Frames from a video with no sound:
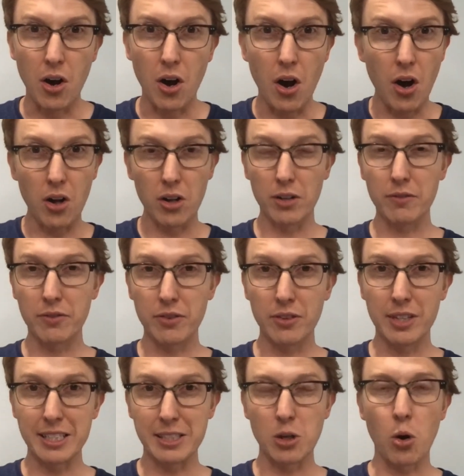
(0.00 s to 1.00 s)
all of
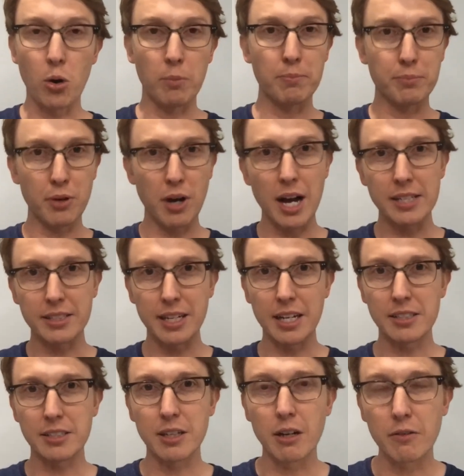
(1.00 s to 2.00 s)
this whole
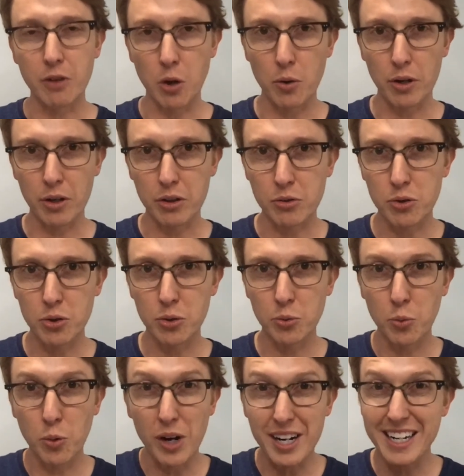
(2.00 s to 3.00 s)
process of going
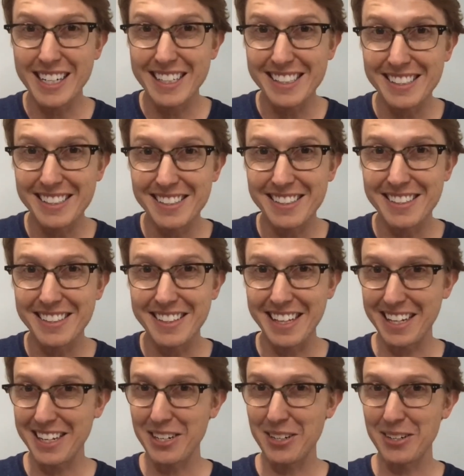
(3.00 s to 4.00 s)
through what it is that